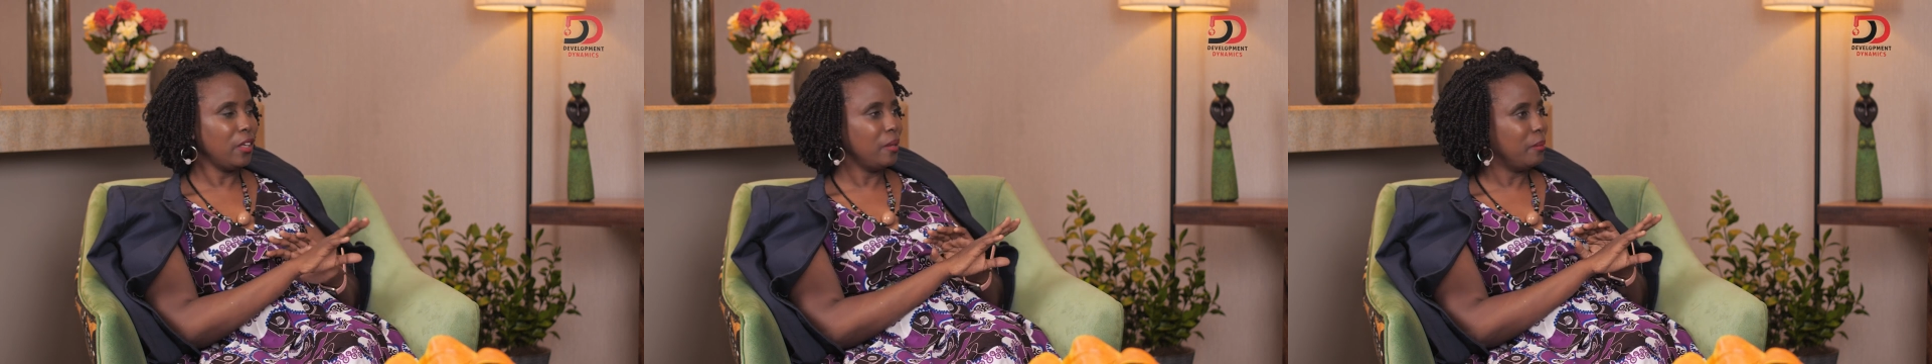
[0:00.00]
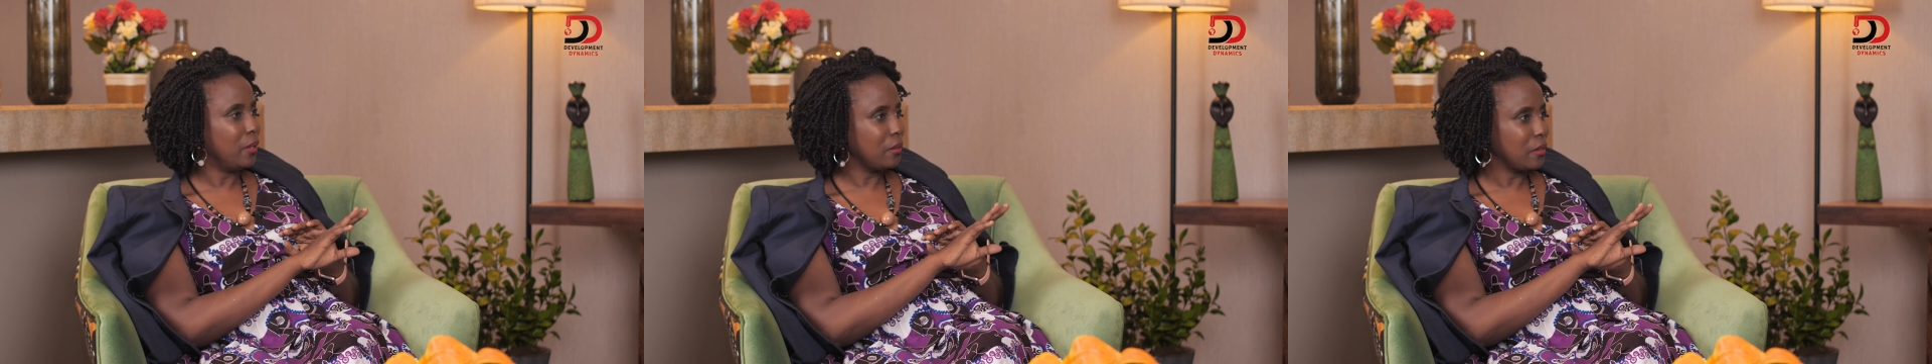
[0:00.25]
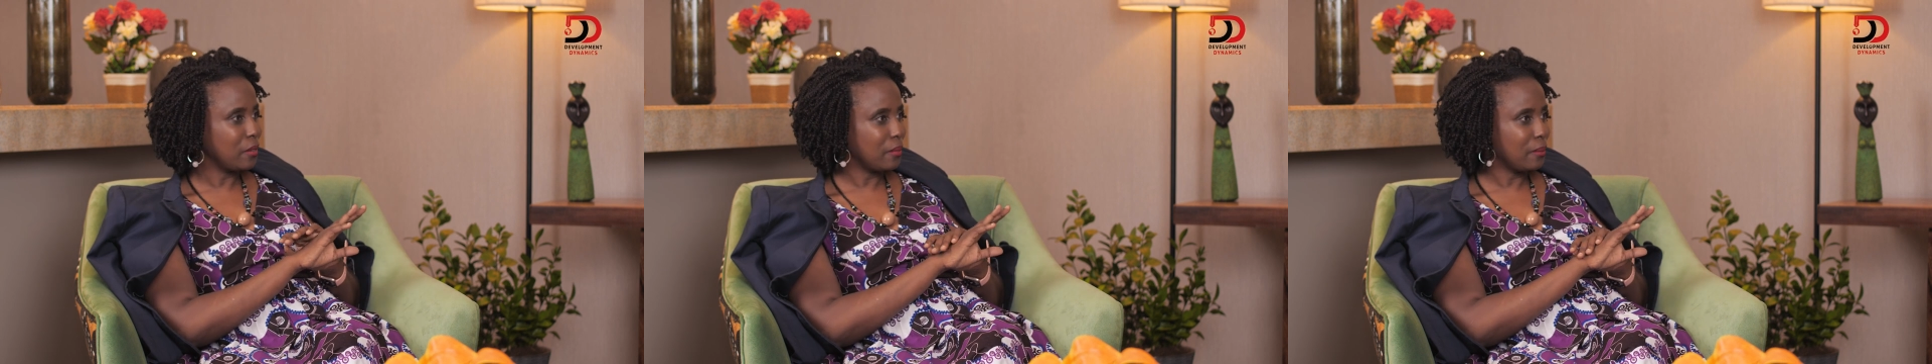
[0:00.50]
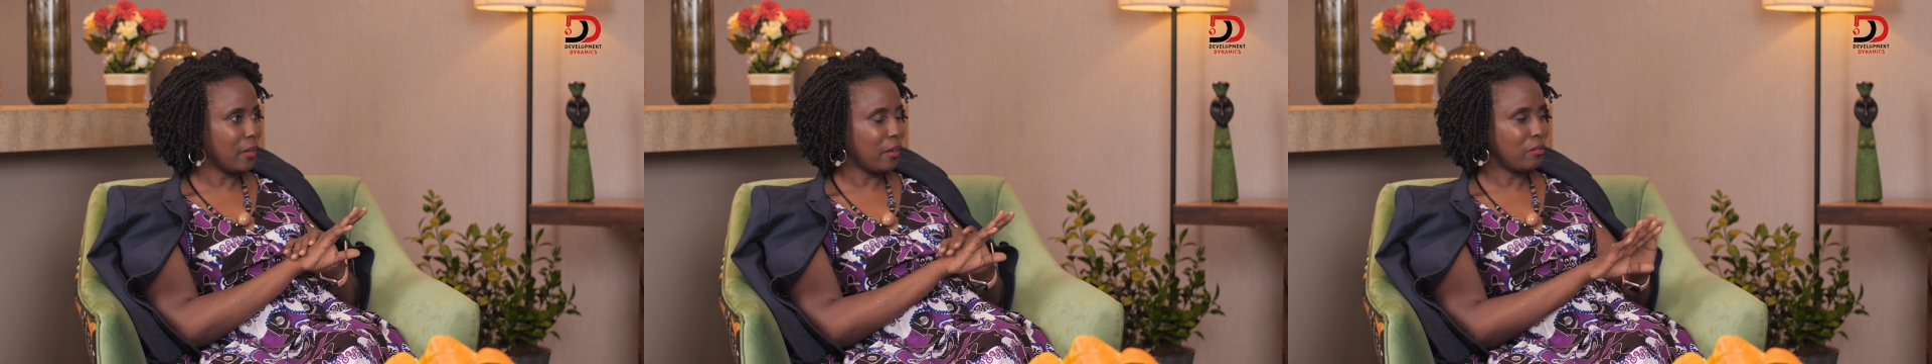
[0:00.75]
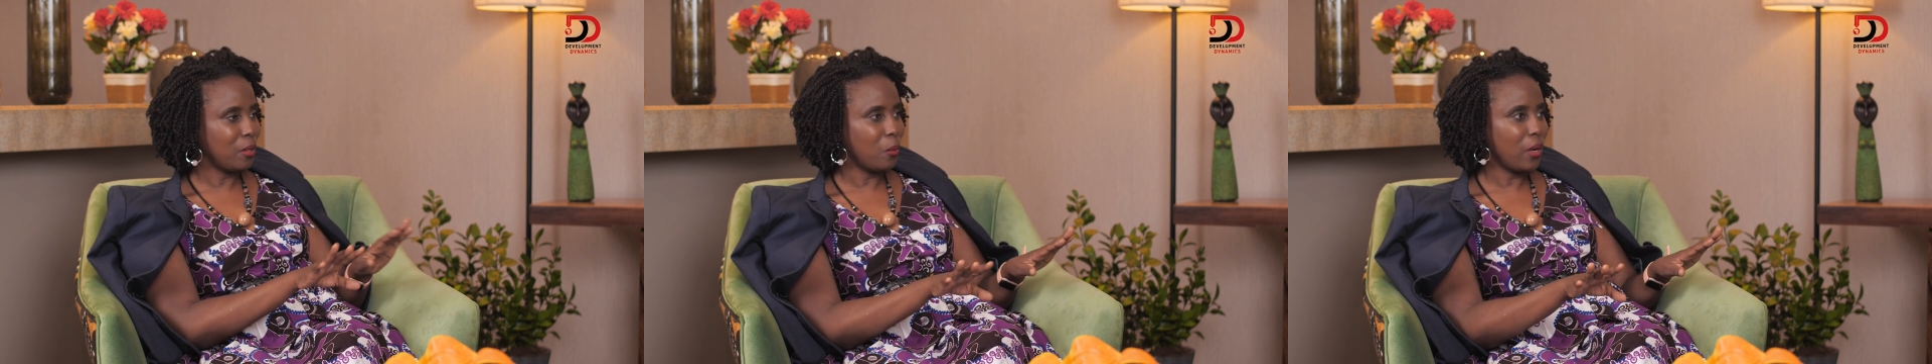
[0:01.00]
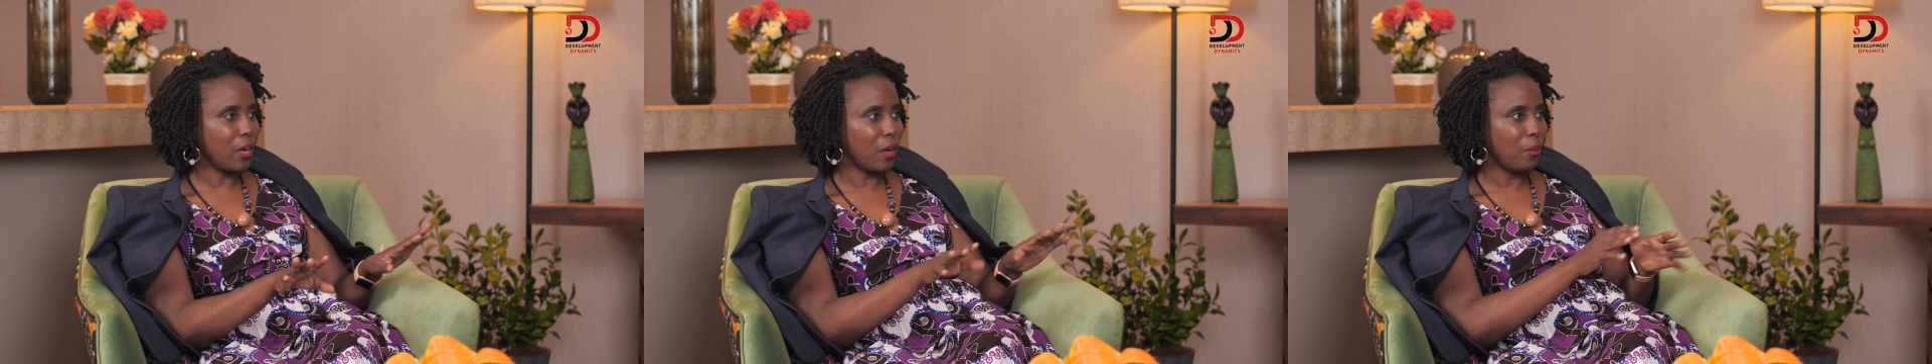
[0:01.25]
emails after
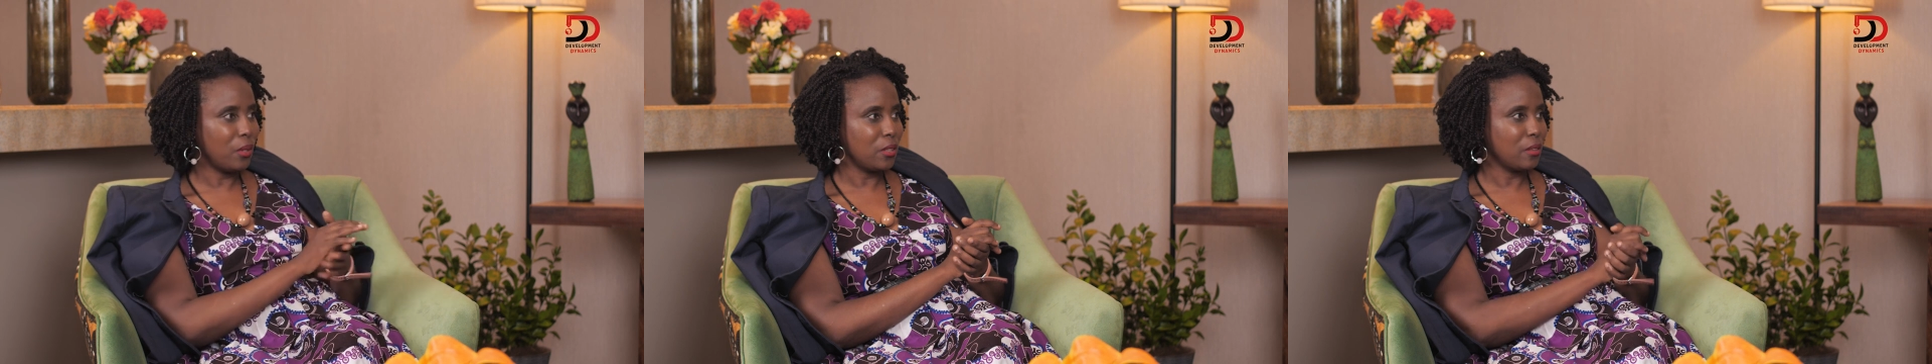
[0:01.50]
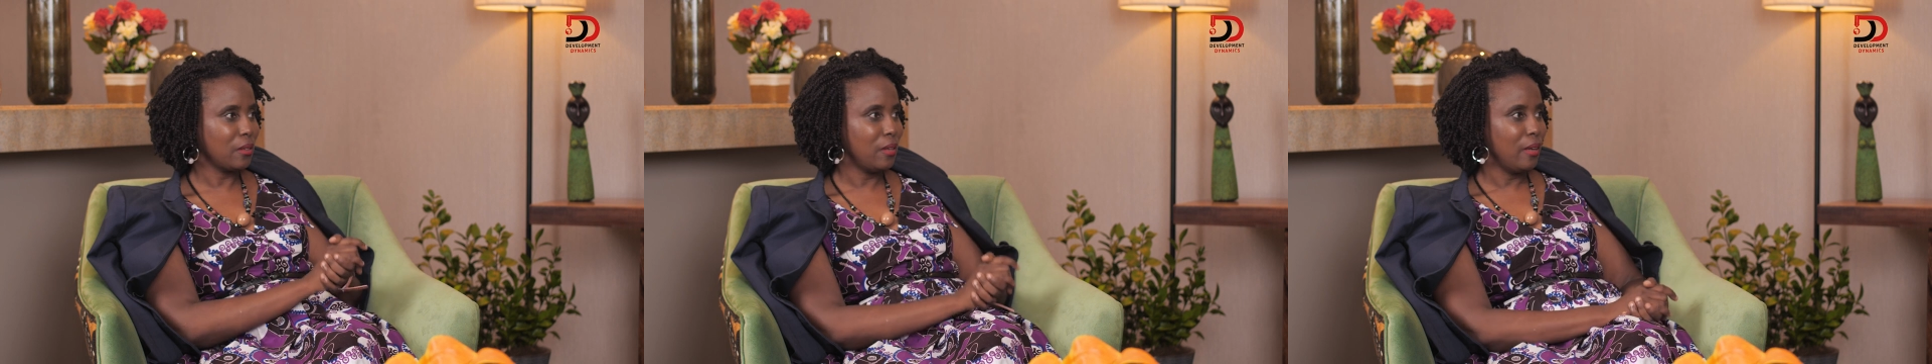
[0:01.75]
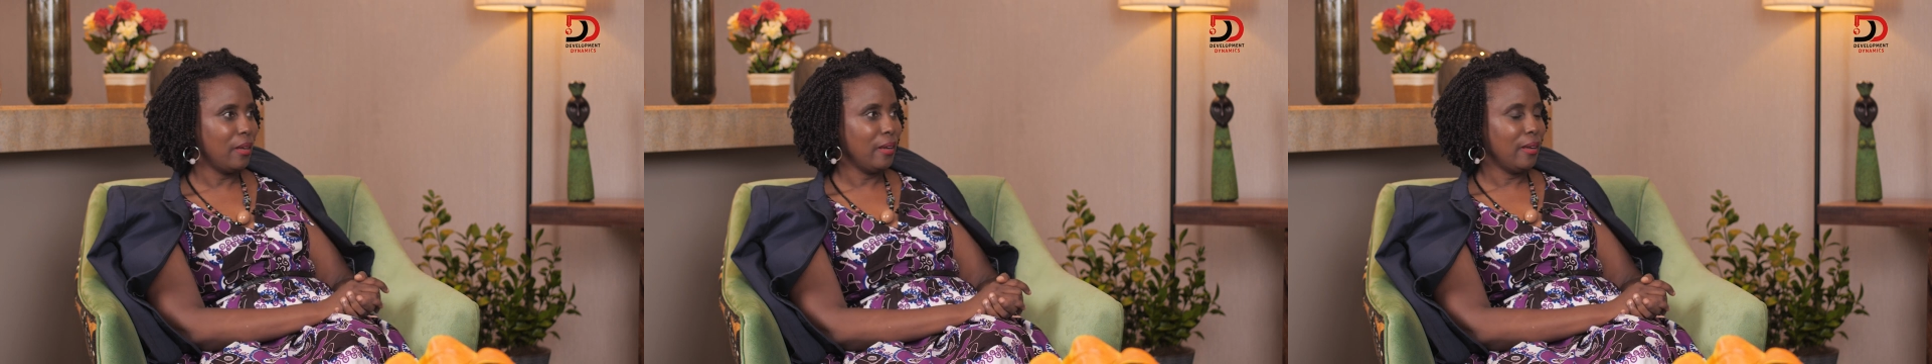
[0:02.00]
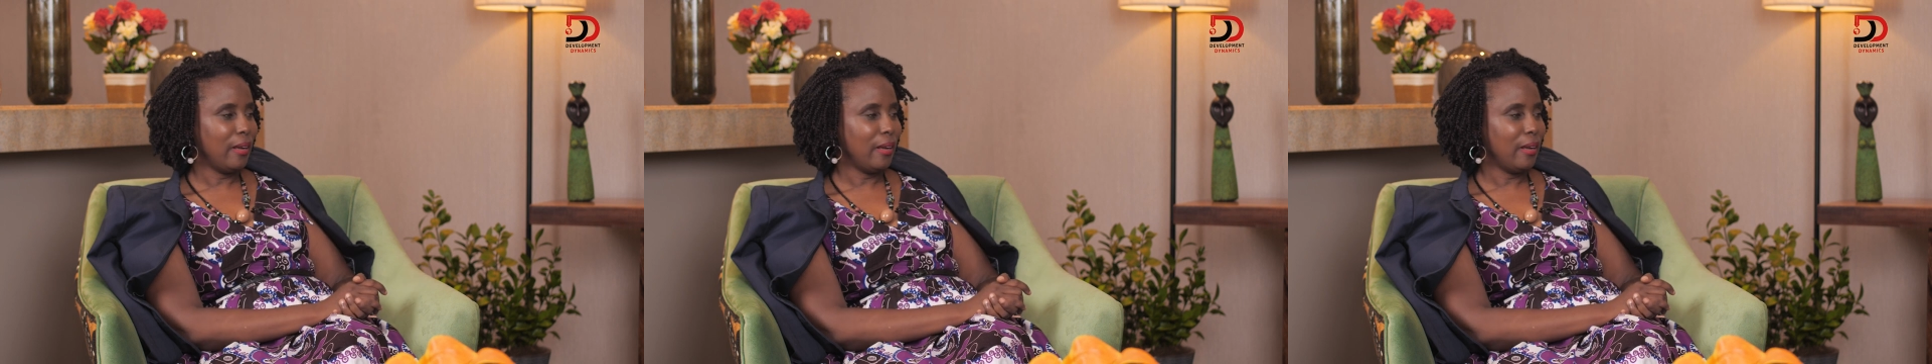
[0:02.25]
work hours. Mm.